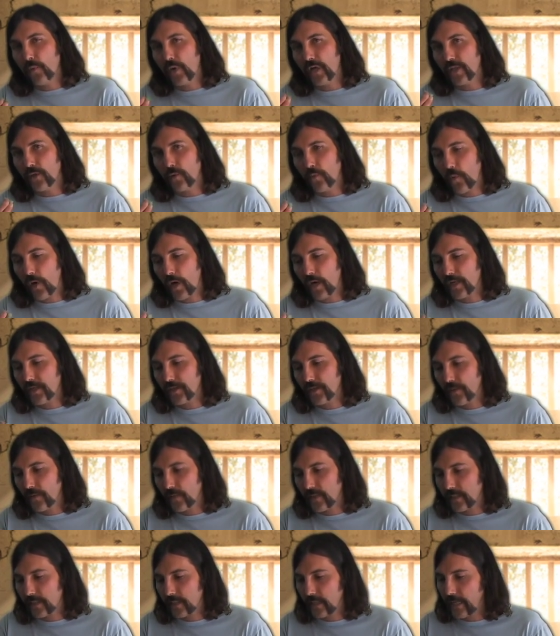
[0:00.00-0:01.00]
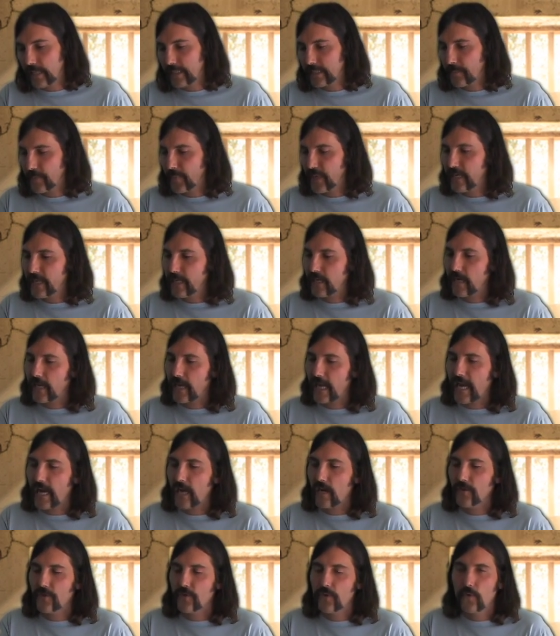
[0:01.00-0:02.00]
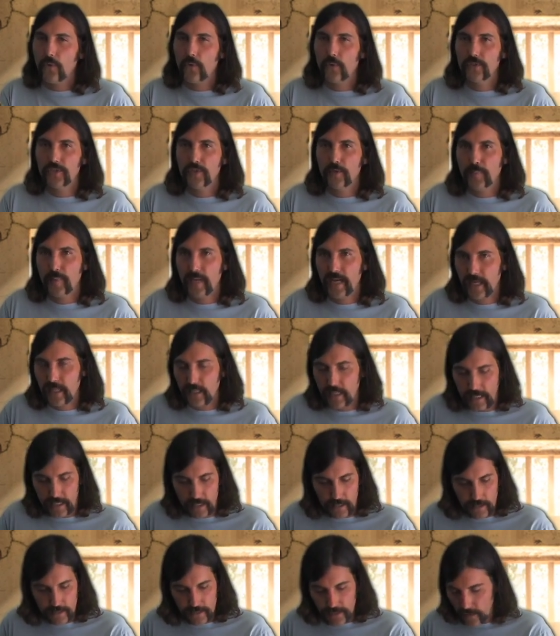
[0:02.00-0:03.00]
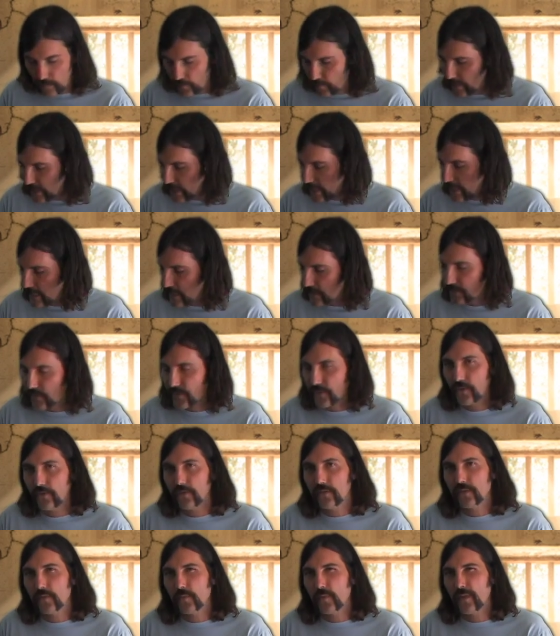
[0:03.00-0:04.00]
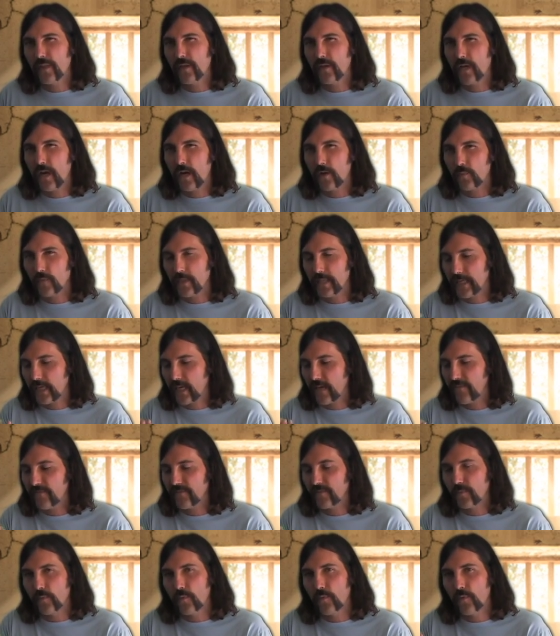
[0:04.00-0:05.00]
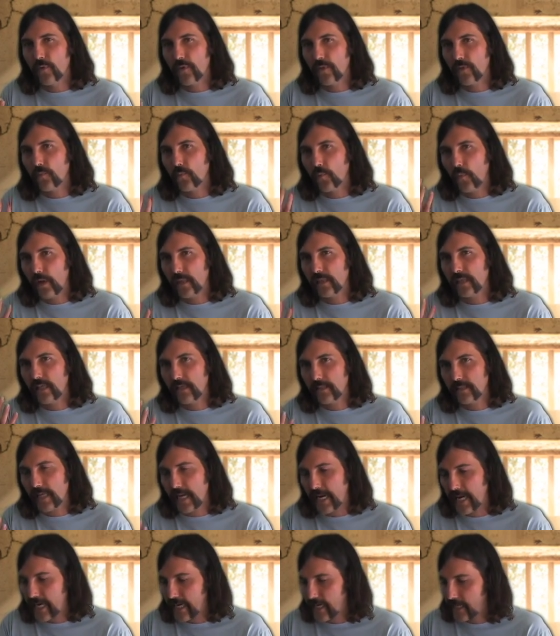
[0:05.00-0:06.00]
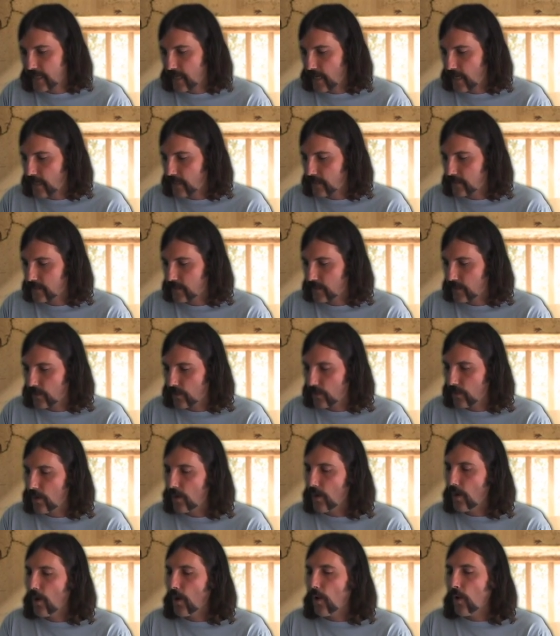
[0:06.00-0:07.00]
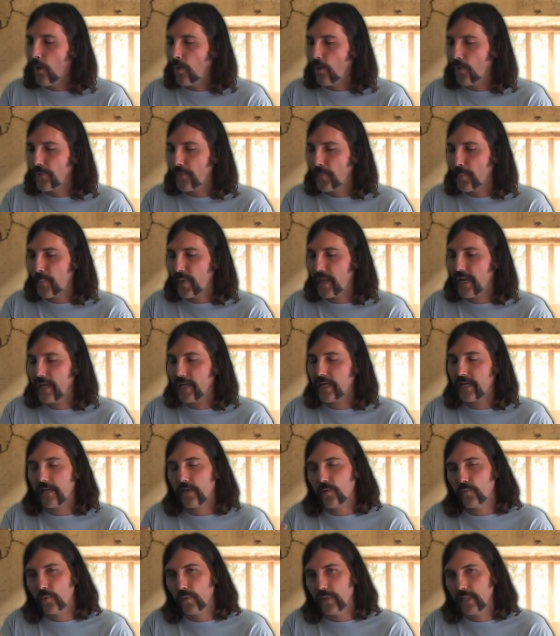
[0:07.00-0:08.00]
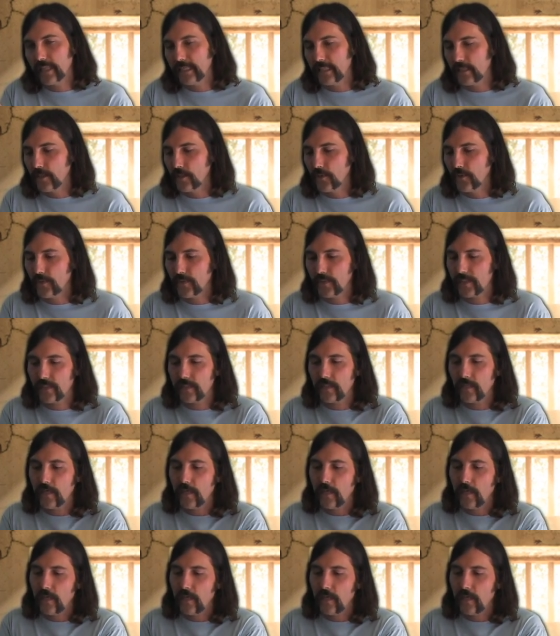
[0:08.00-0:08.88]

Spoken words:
what you want to do is, depending on how you hold your pick, like some beginning students, when they're not really comfortable with what this hand does, they'll hold the pick really loose